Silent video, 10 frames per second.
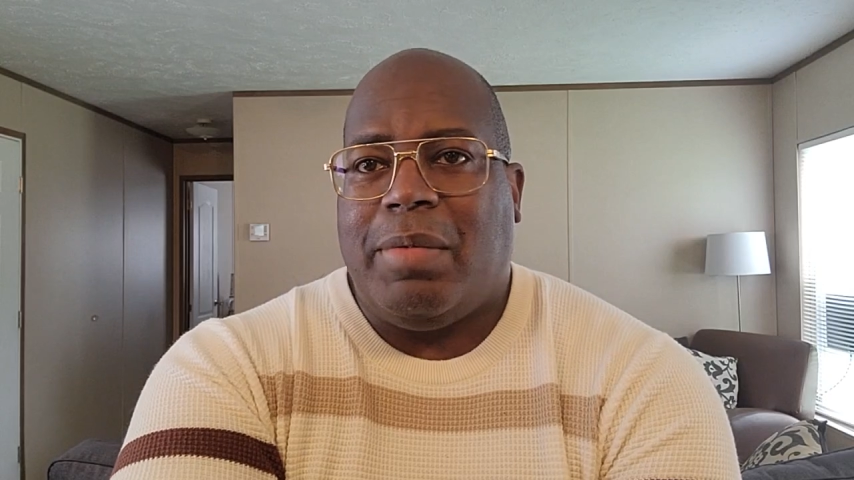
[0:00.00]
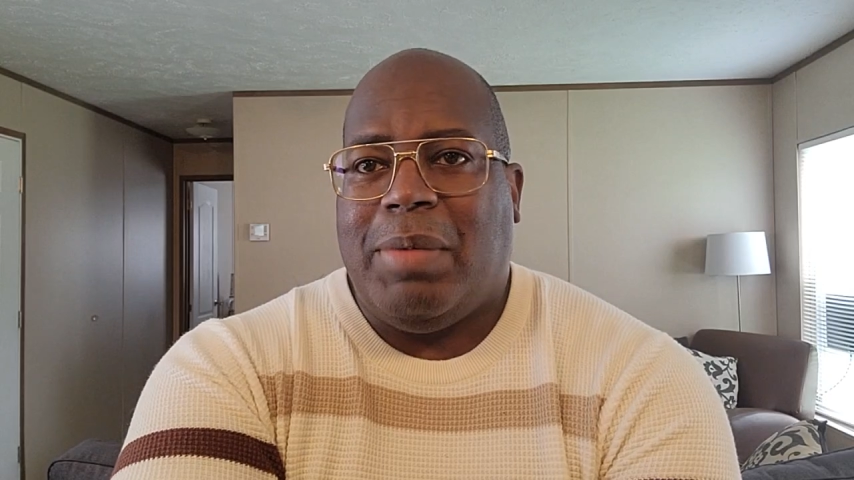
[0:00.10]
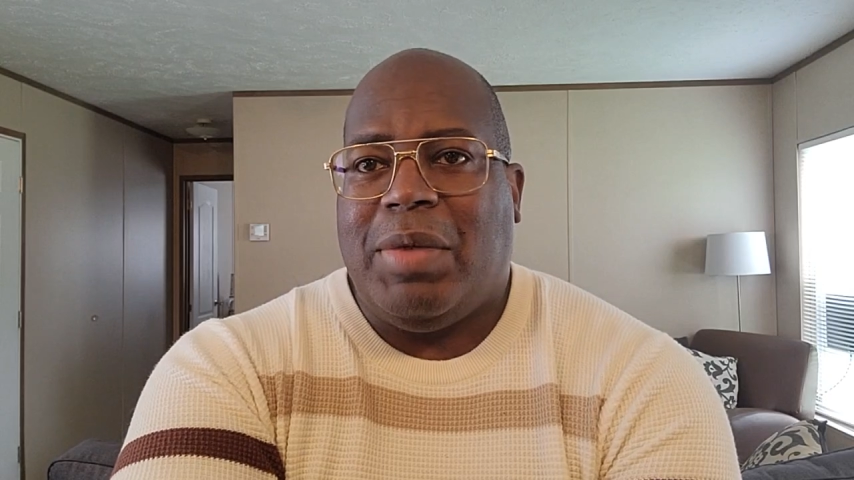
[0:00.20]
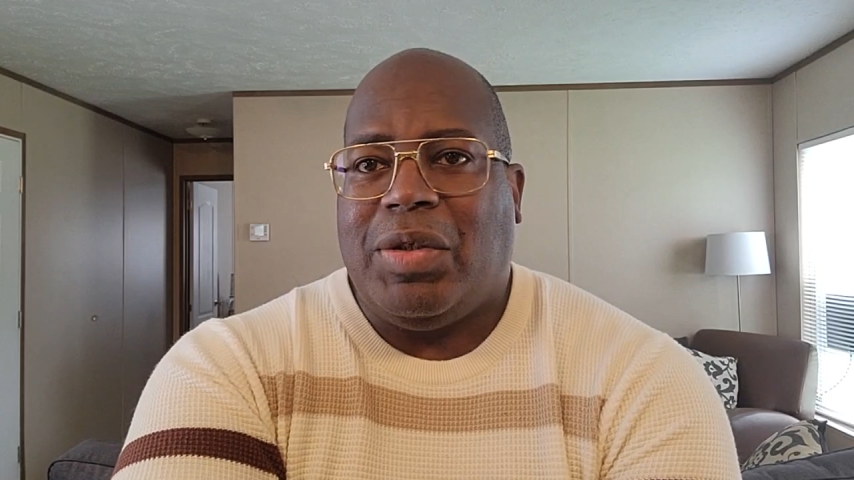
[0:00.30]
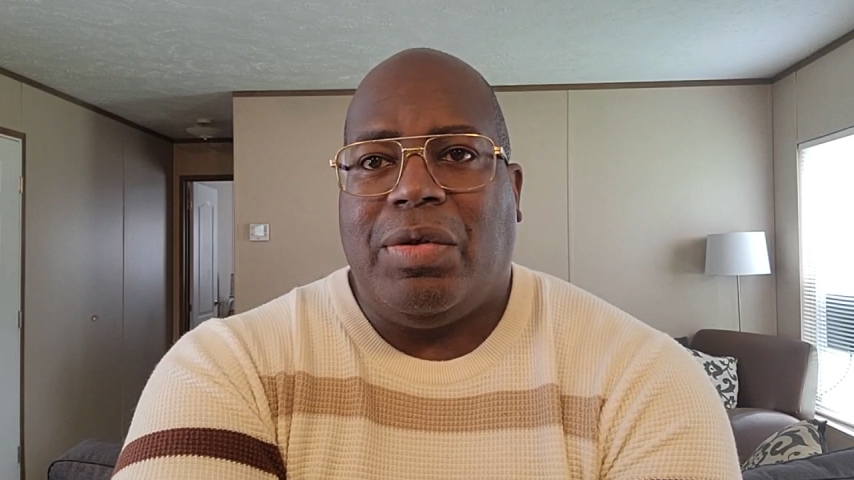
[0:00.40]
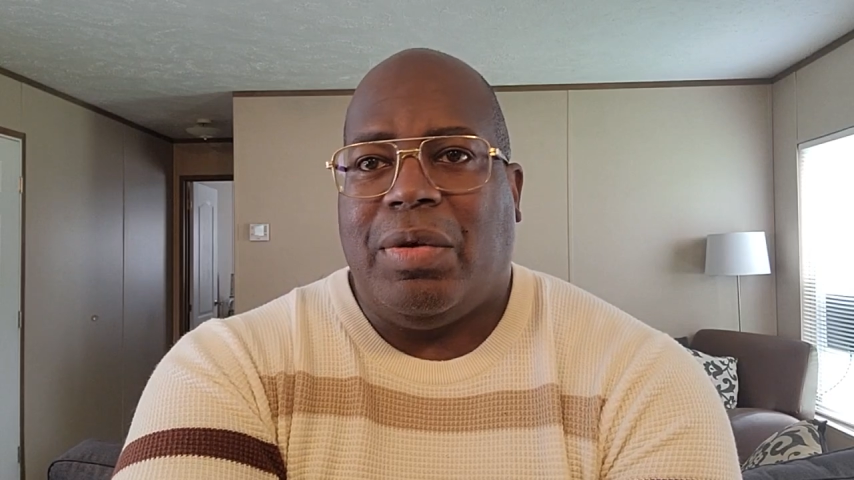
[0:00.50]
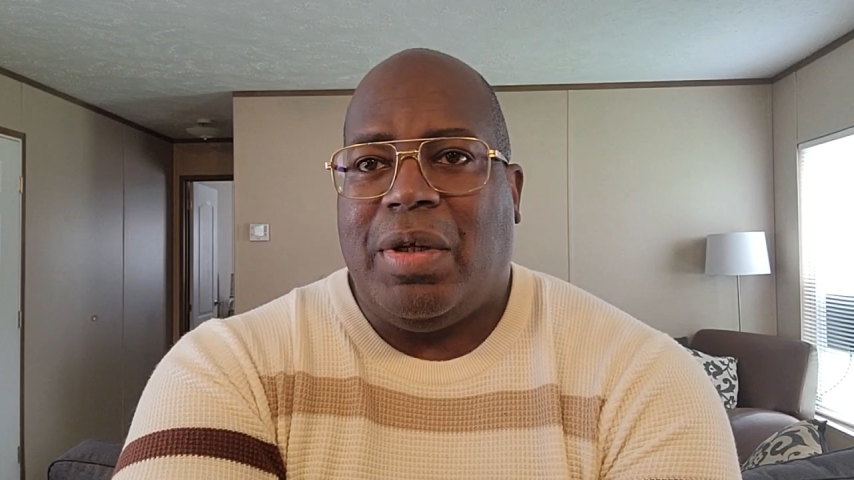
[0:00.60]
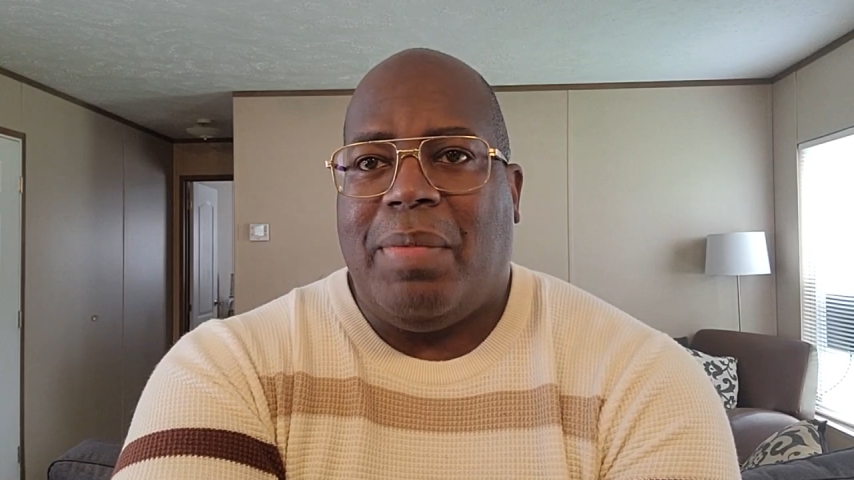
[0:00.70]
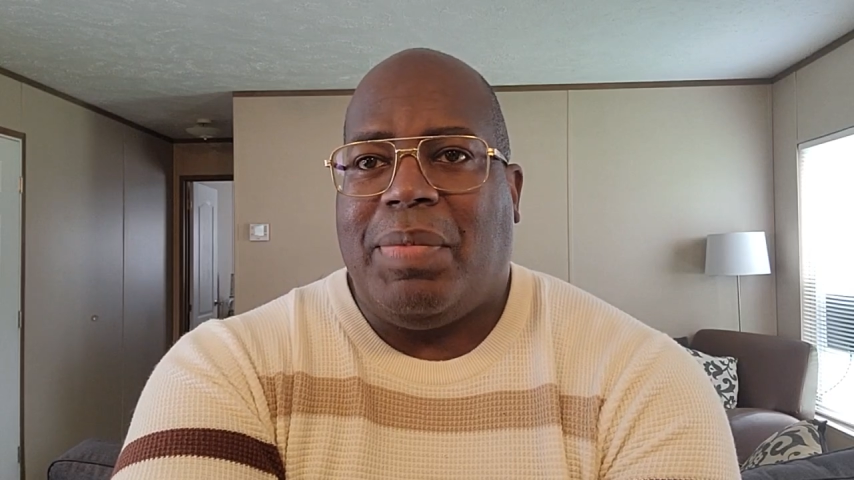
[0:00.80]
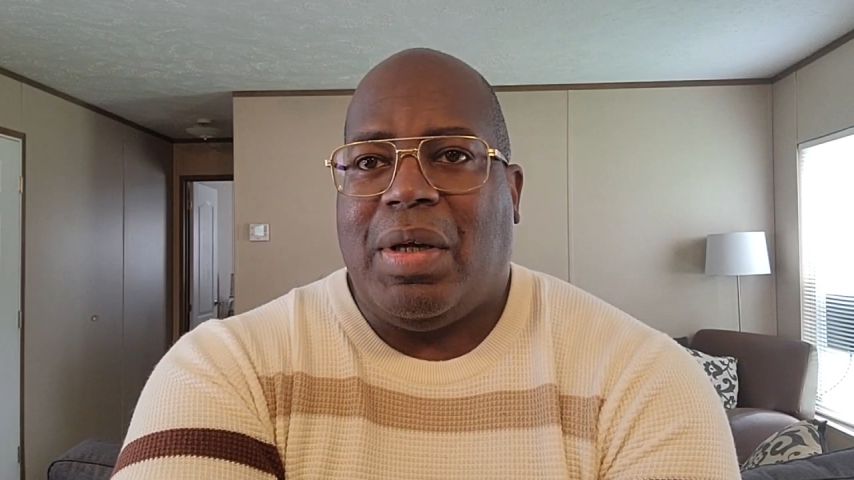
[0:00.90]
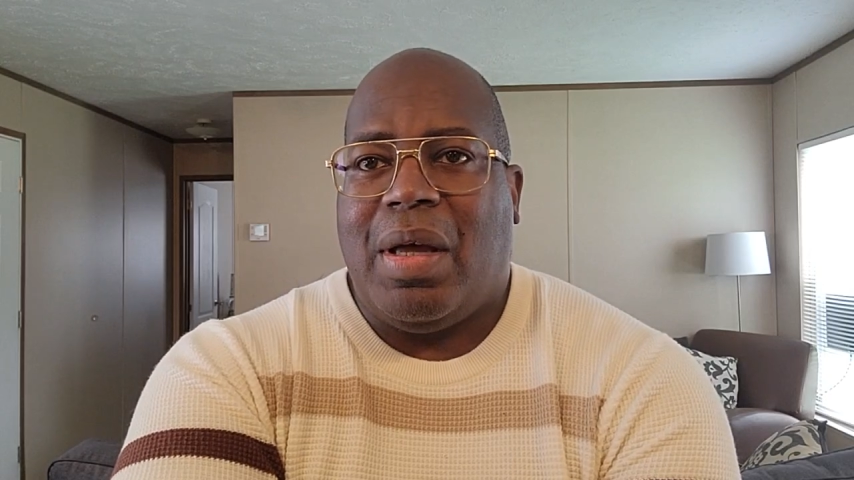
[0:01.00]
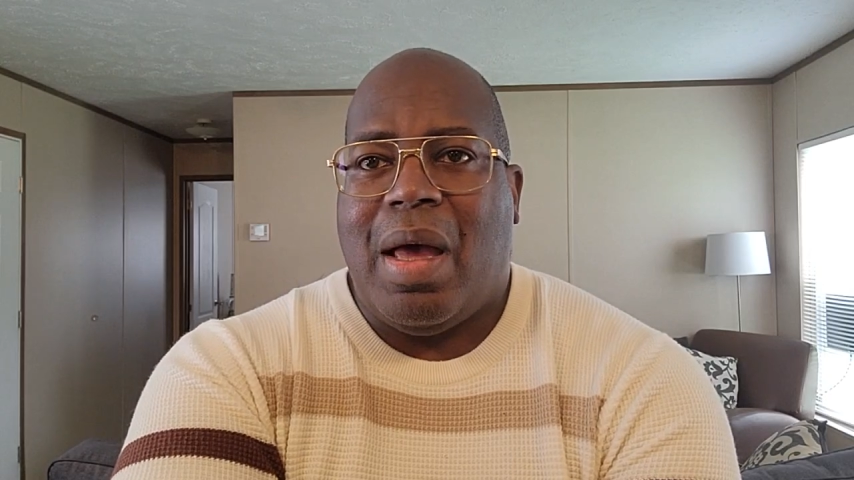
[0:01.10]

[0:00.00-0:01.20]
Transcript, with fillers: to be Mr. Olympia.